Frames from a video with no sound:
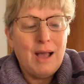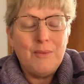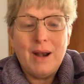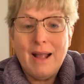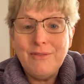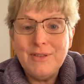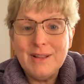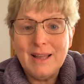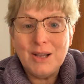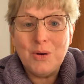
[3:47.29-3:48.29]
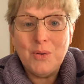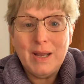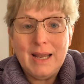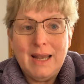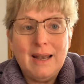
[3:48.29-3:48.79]
When I feel like
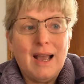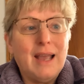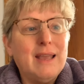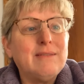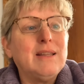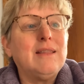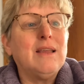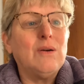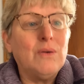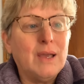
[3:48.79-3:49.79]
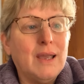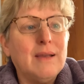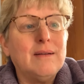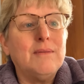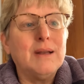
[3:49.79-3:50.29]
quitting, I have to think,
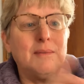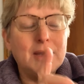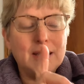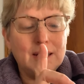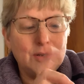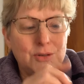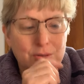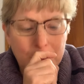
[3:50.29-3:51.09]
okay, what am I going to do?